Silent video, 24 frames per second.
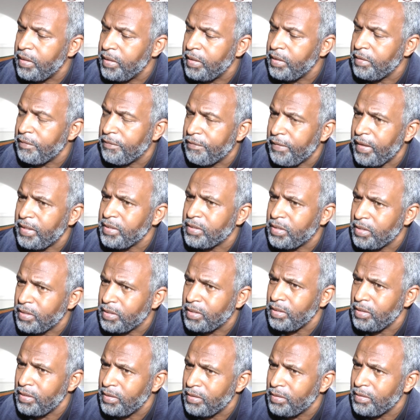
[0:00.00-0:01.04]
in a
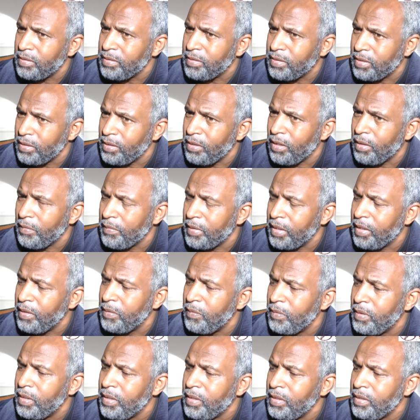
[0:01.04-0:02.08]
fantasy
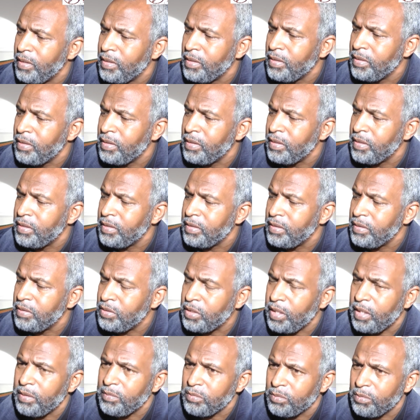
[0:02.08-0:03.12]
scenario,
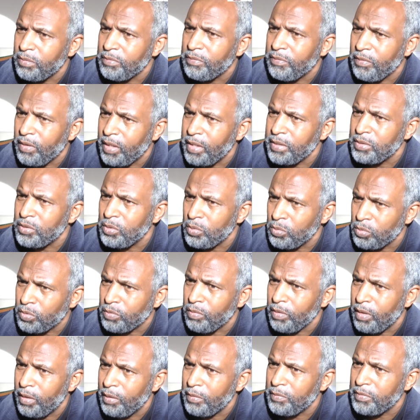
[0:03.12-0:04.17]
James would fight George
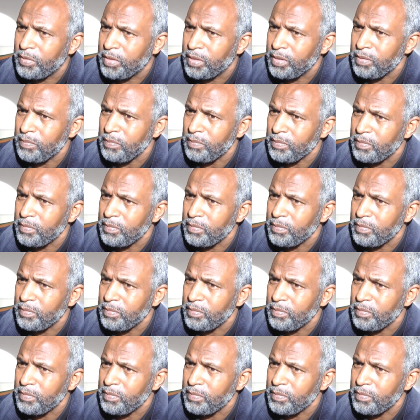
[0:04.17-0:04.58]
Groves.